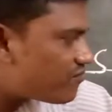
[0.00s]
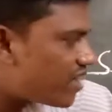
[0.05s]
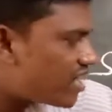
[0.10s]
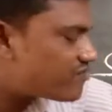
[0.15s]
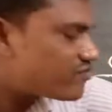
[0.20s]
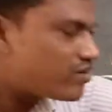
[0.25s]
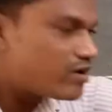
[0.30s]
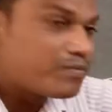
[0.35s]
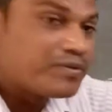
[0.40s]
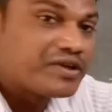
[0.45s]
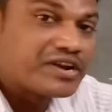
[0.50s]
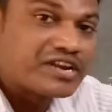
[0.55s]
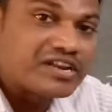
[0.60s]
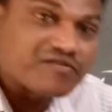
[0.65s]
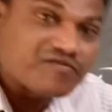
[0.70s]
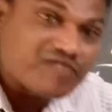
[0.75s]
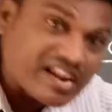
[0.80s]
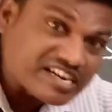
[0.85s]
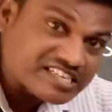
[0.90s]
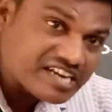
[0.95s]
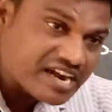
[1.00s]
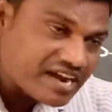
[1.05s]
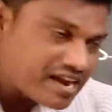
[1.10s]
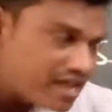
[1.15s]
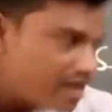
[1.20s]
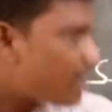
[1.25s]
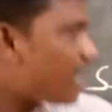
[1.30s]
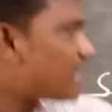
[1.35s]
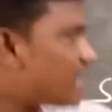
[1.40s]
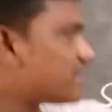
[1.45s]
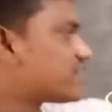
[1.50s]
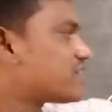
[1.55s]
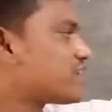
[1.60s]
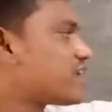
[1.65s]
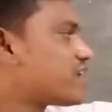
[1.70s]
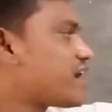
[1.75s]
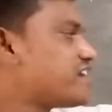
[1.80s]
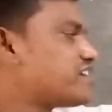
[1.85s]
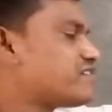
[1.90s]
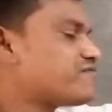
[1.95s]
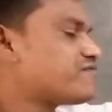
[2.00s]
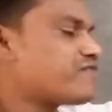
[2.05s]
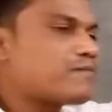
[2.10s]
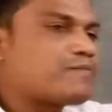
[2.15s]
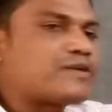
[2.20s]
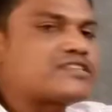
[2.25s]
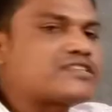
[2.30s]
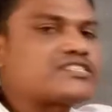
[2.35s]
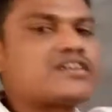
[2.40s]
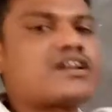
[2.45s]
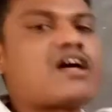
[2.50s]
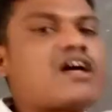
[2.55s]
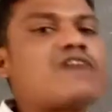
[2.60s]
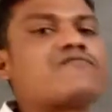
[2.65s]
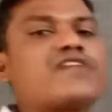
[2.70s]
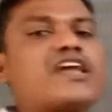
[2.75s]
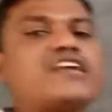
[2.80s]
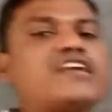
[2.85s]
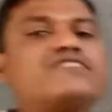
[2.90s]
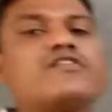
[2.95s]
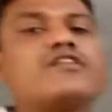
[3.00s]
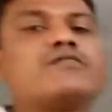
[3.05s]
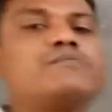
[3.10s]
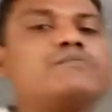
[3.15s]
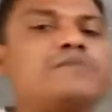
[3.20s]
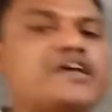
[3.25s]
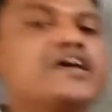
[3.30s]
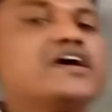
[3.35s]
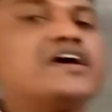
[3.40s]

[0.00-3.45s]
light will be reflected and 85% of light will be